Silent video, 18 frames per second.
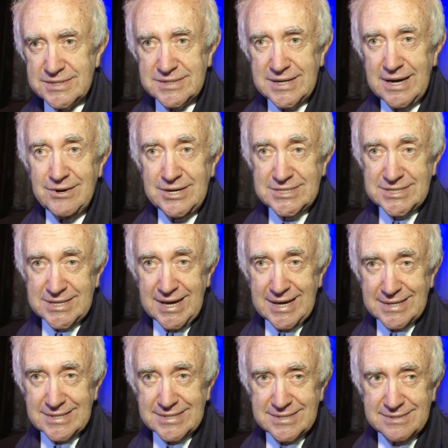Series
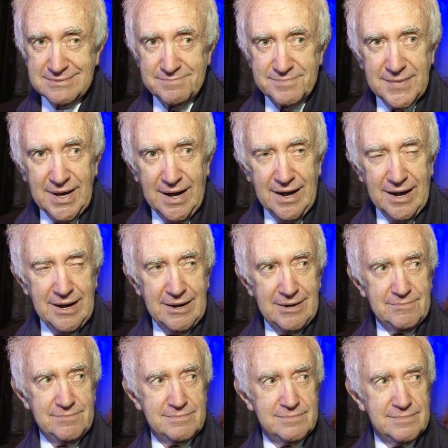6,
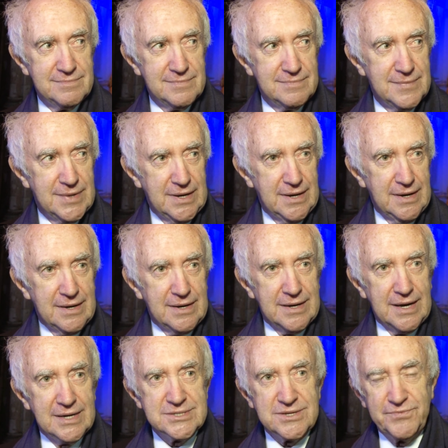
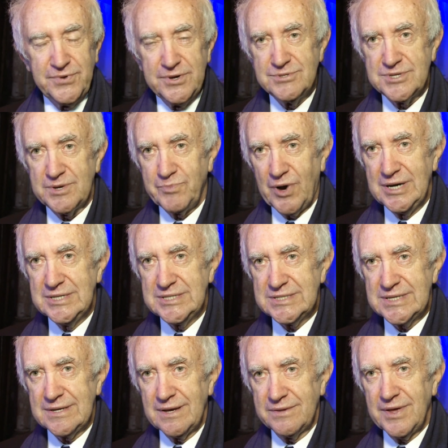there's a few
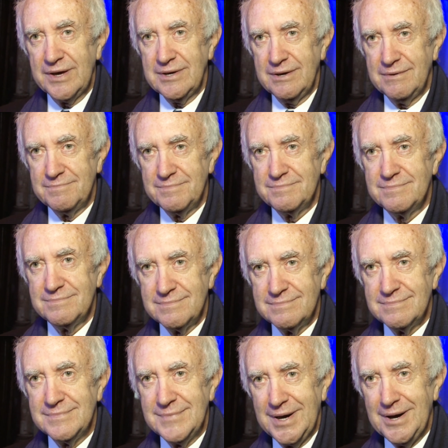surprises, I think.
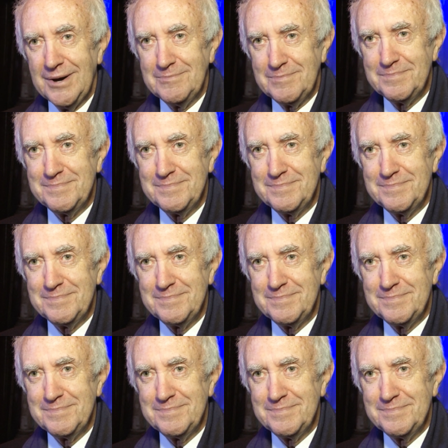Yeah.